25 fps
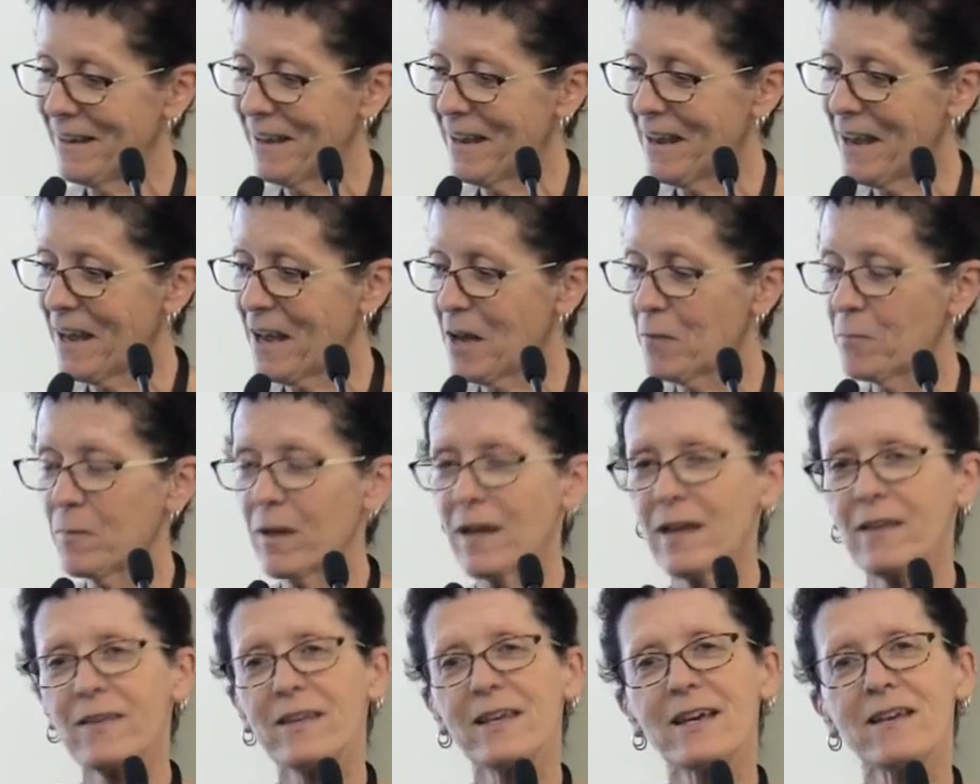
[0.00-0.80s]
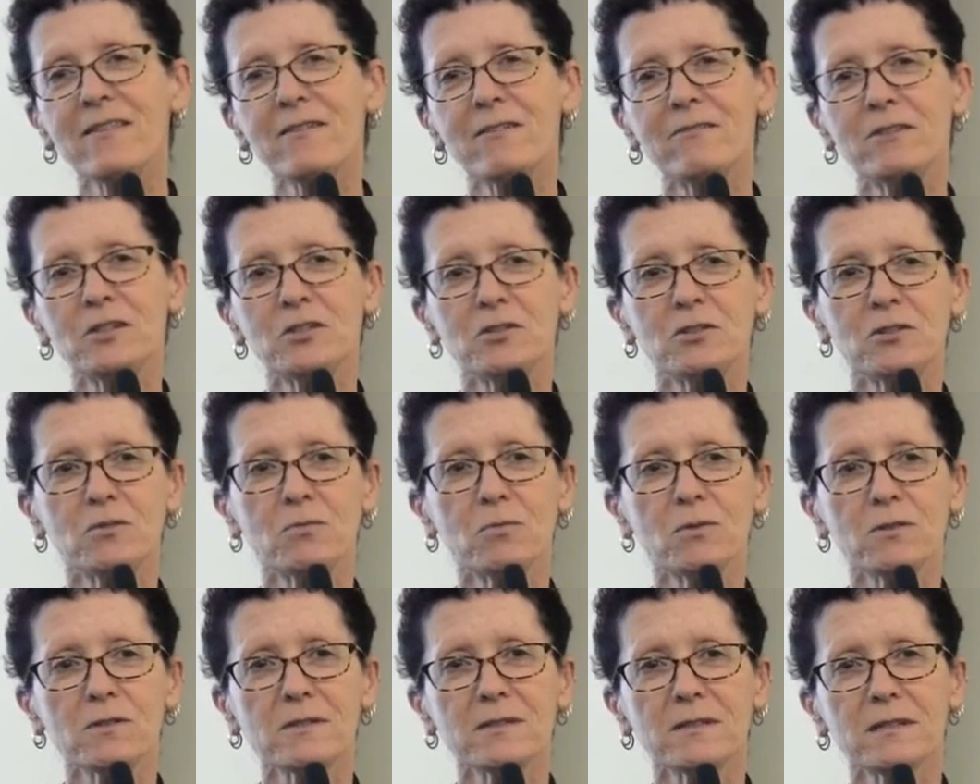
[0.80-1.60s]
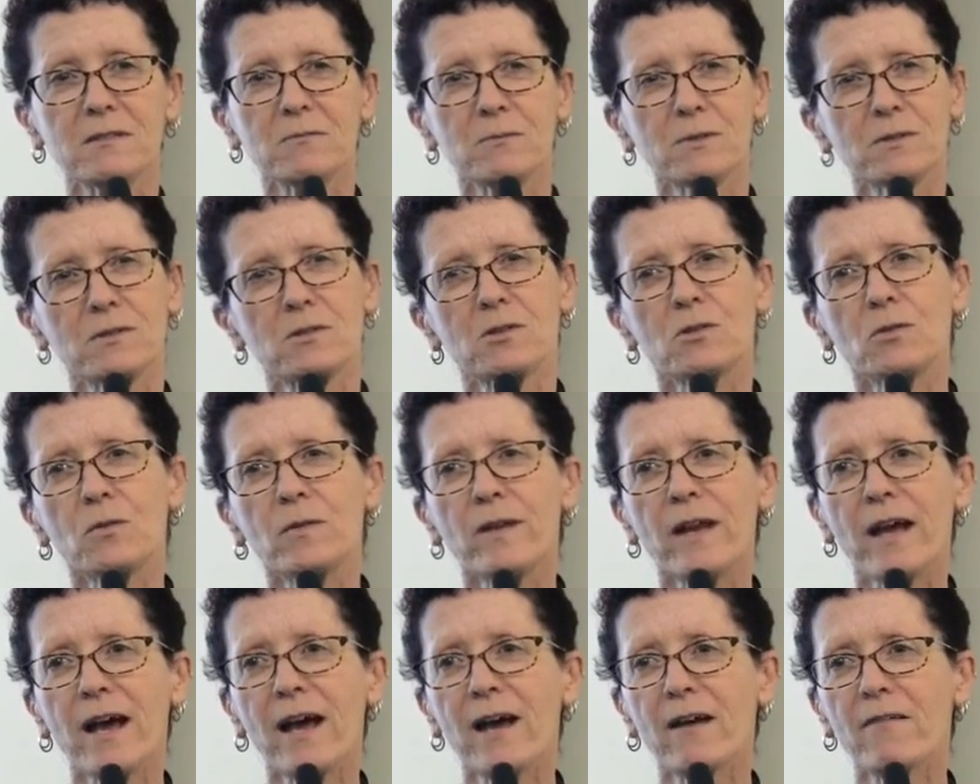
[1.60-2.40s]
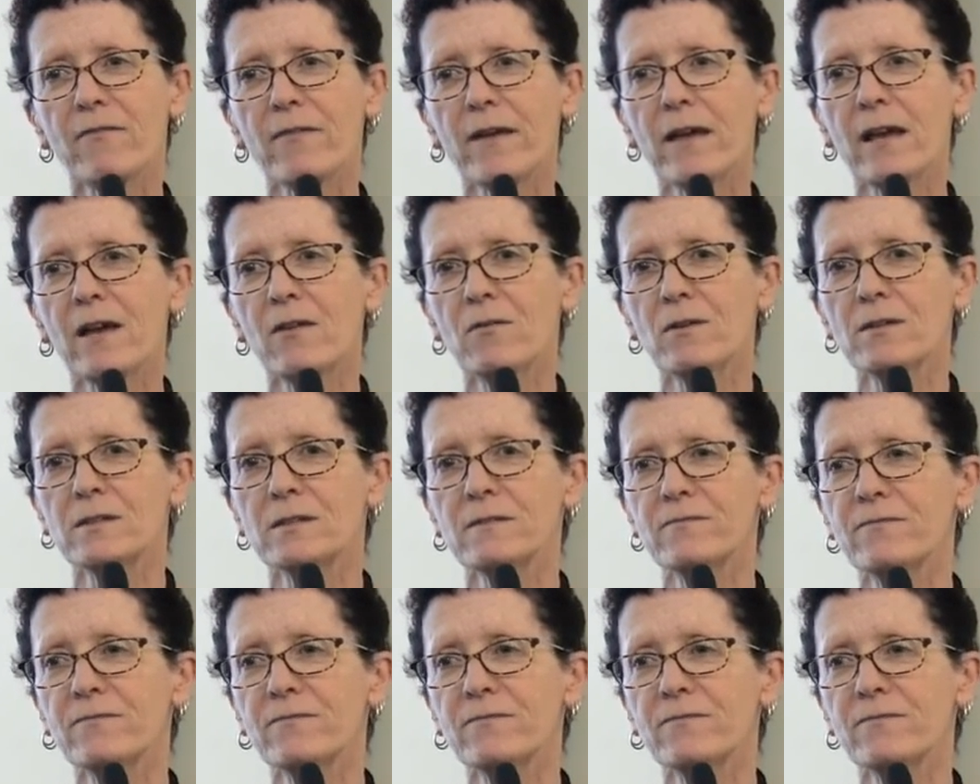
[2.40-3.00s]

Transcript: And the other issue was that it was 2.5 hours,